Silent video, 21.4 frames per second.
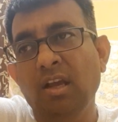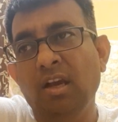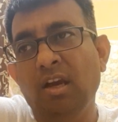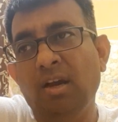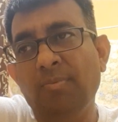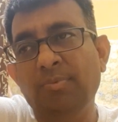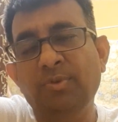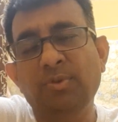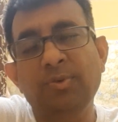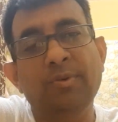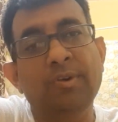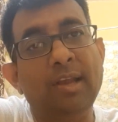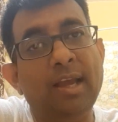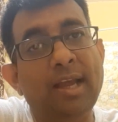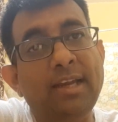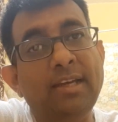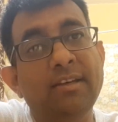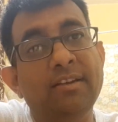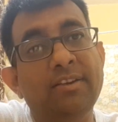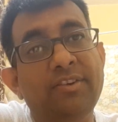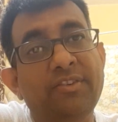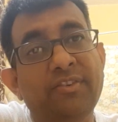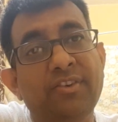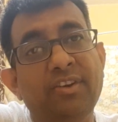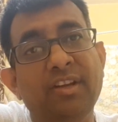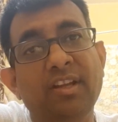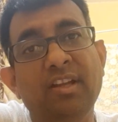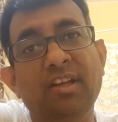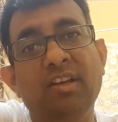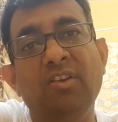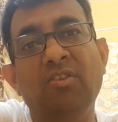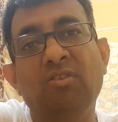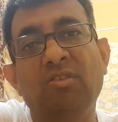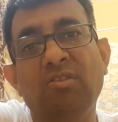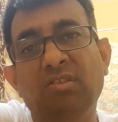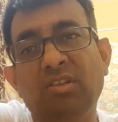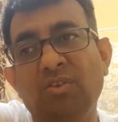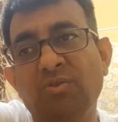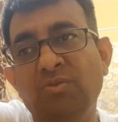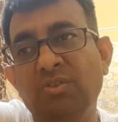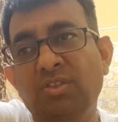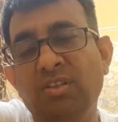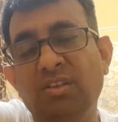up to 900 degree or
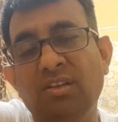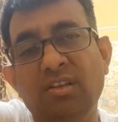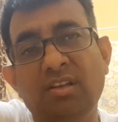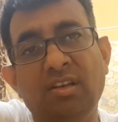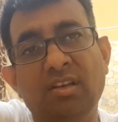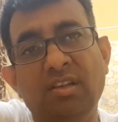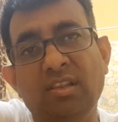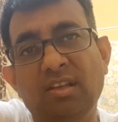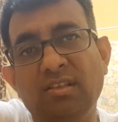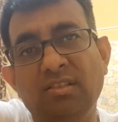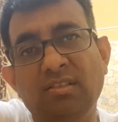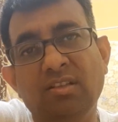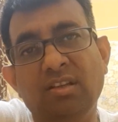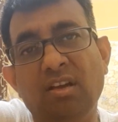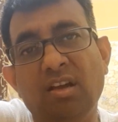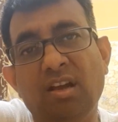1000 degree. That's a